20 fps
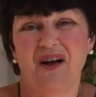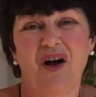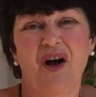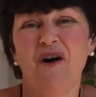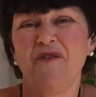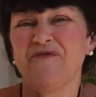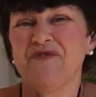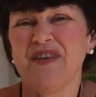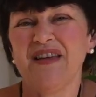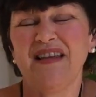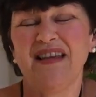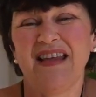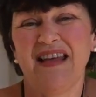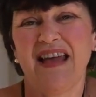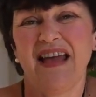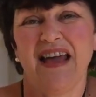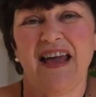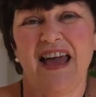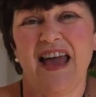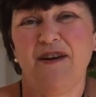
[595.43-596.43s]
Often,
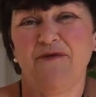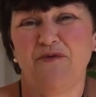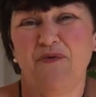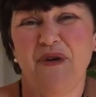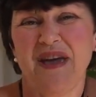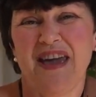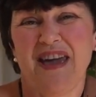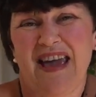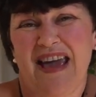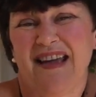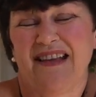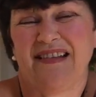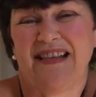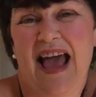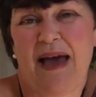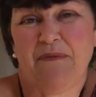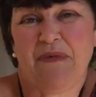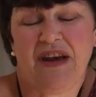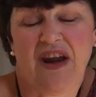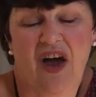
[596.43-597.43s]
if we
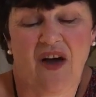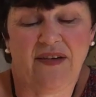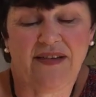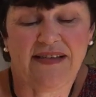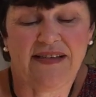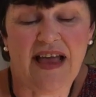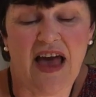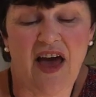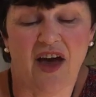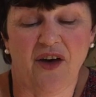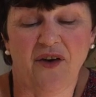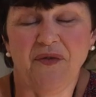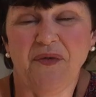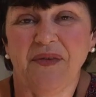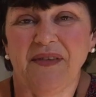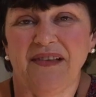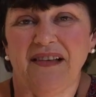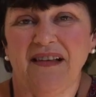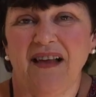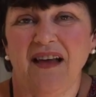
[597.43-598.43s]
examine
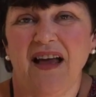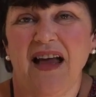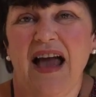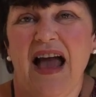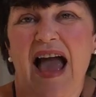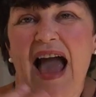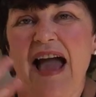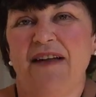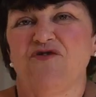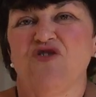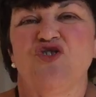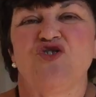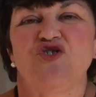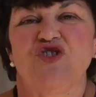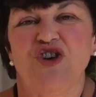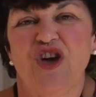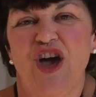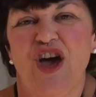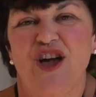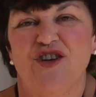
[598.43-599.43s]
ourselves and
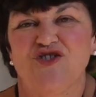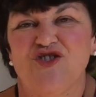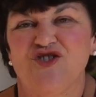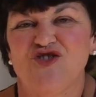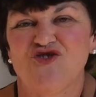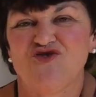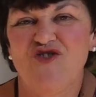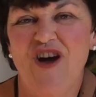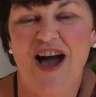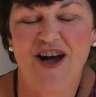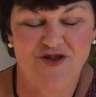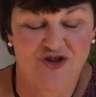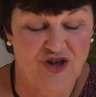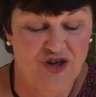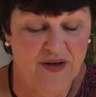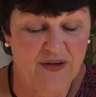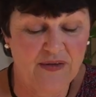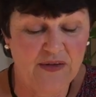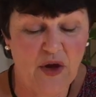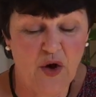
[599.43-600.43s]
church
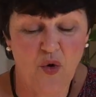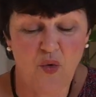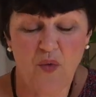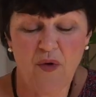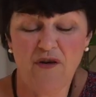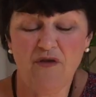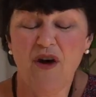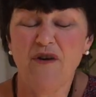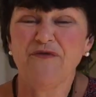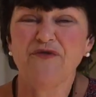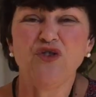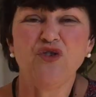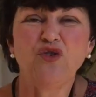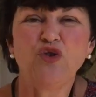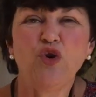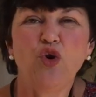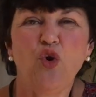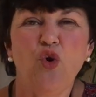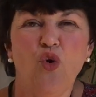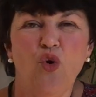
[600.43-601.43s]
structures, we're often
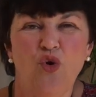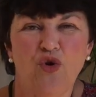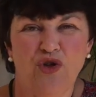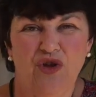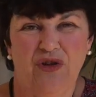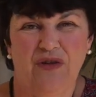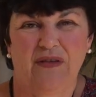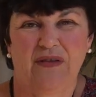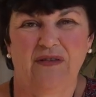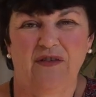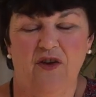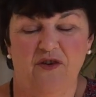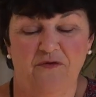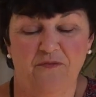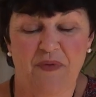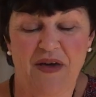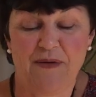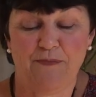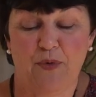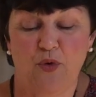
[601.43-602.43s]
cautious of
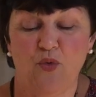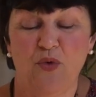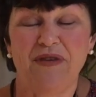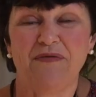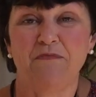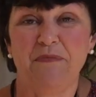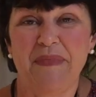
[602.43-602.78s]
people with